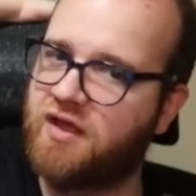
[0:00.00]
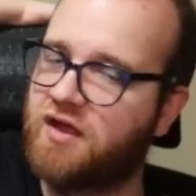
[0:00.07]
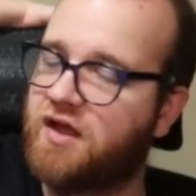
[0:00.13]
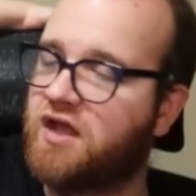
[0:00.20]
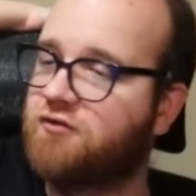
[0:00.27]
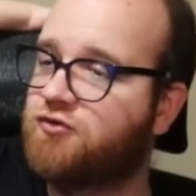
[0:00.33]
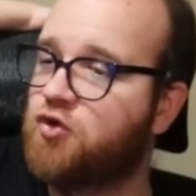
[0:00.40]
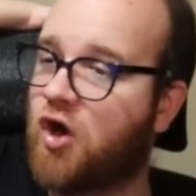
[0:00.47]

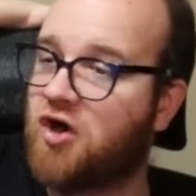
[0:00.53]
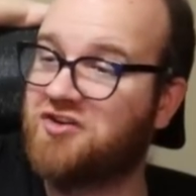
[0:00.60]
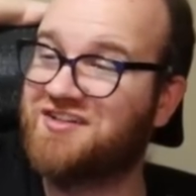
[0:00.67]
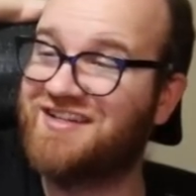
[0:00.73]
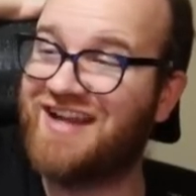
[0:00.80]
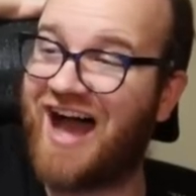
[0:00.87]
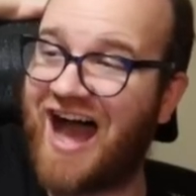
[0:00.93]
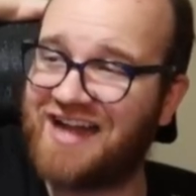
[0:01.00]
If you are
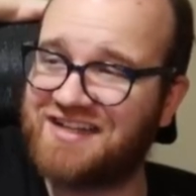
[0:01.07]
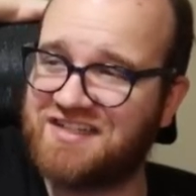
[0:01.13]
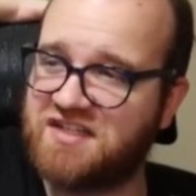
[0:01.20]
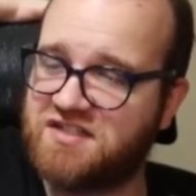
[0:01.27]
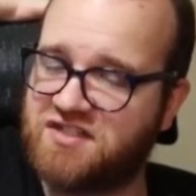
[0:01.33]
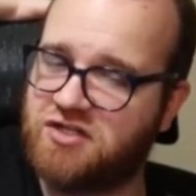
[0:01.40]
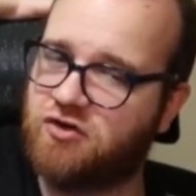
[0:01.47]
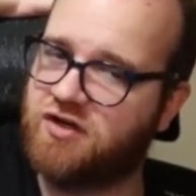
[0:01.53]
not
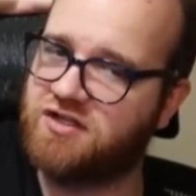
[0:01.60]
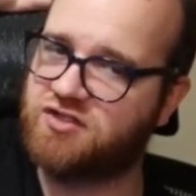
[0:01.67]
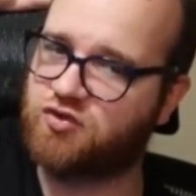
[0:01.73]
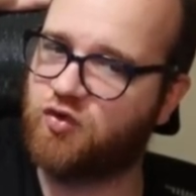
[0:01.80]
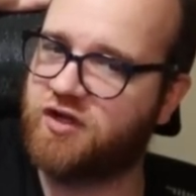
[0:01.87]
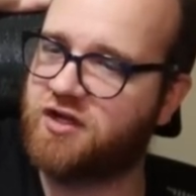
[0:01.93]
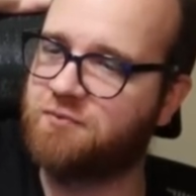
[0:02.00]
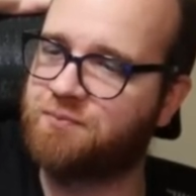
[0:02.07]
Series
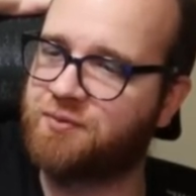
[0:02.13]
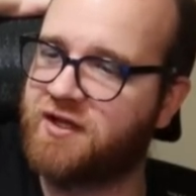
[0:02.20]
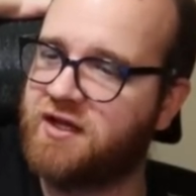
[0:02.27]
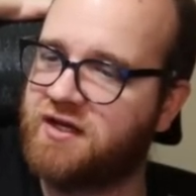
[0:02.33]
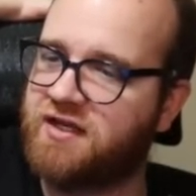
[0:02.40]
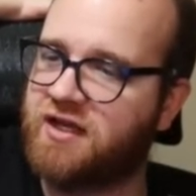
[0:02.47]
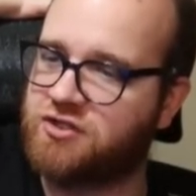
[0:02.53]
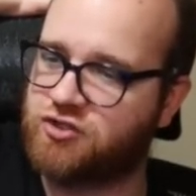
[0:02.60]
3 complete,
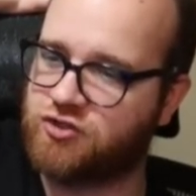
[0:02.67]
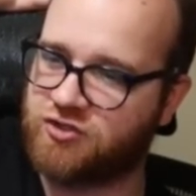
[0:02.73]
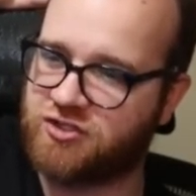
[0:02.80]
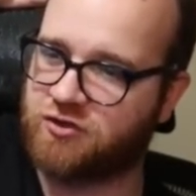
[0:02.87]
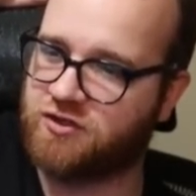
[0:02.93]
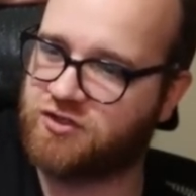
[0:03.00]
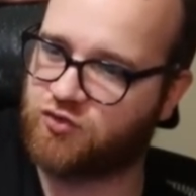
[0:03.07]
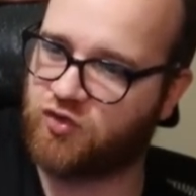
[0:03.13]
get your
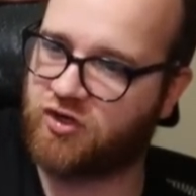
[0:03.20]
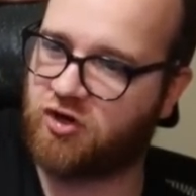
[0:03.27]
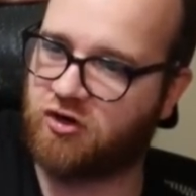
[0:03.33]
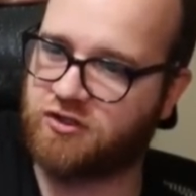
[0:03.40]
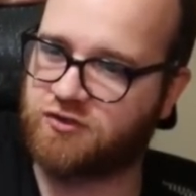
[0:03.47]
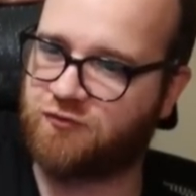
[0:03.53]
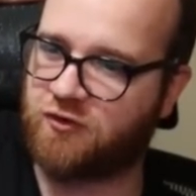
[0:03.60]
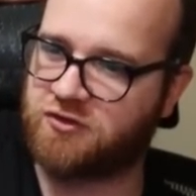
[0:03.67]
Series 3
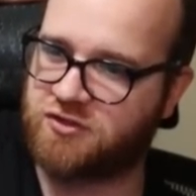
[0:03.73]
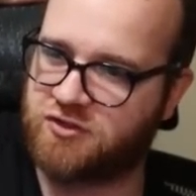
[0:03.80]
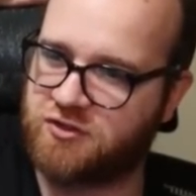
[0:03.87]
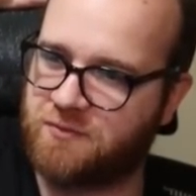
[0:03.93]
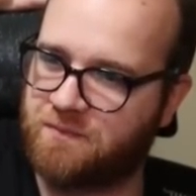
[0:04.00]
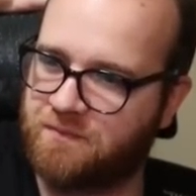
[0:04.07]
cards first.